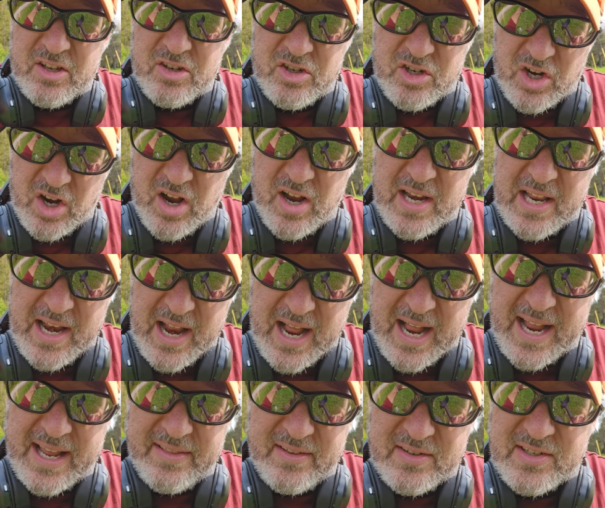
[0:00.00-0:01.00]
John, and
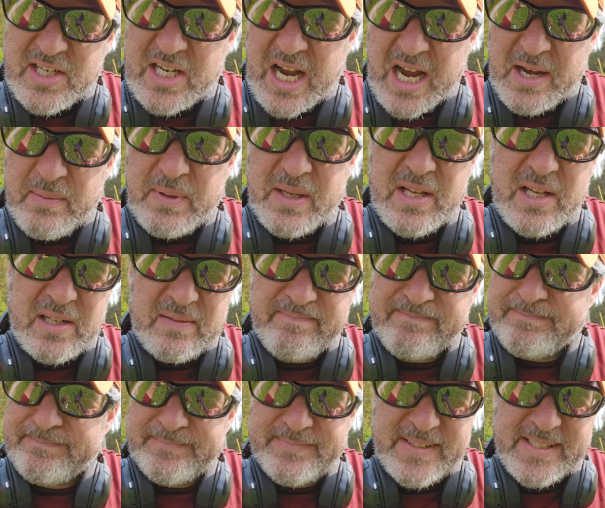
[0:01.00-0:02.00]
I, there's got to be
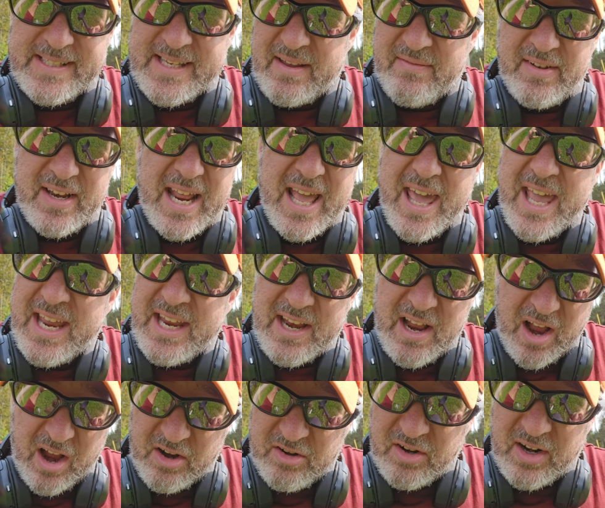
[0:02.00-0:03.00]
seven, eight
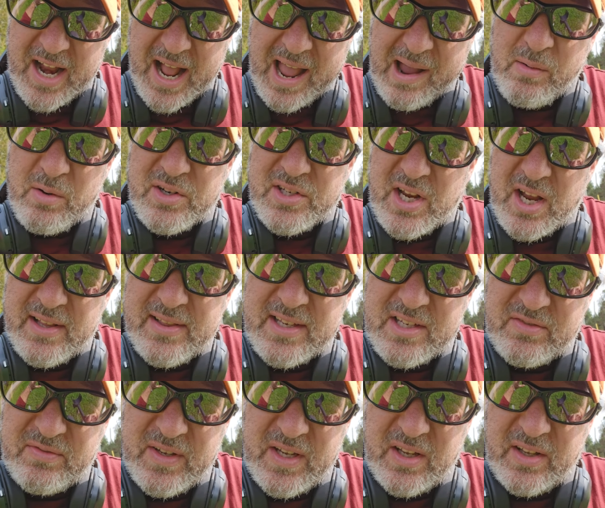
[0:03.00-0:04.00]
hundred hours on
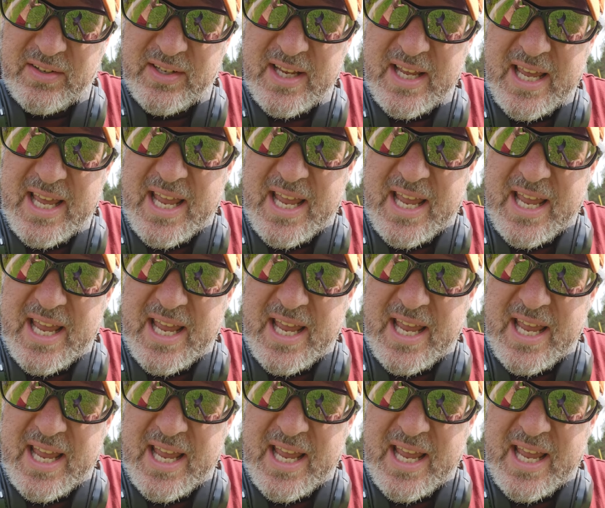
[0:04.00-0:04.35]
this field.